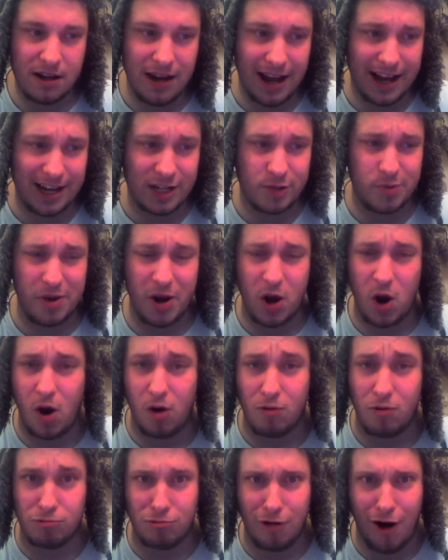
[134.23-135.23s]
Next we
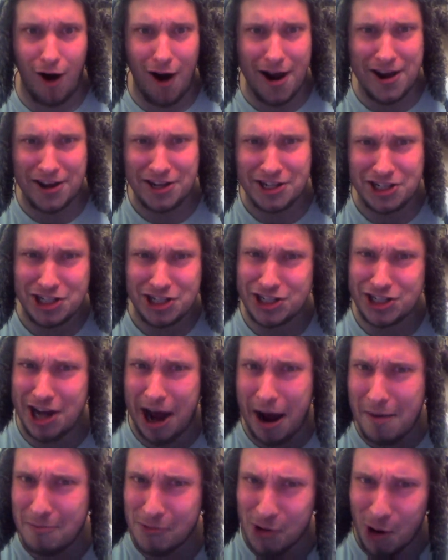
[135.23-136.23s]
got Ryan
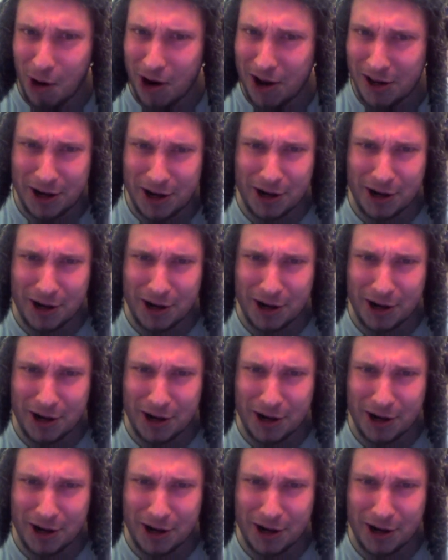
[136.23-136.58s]
Shamrock.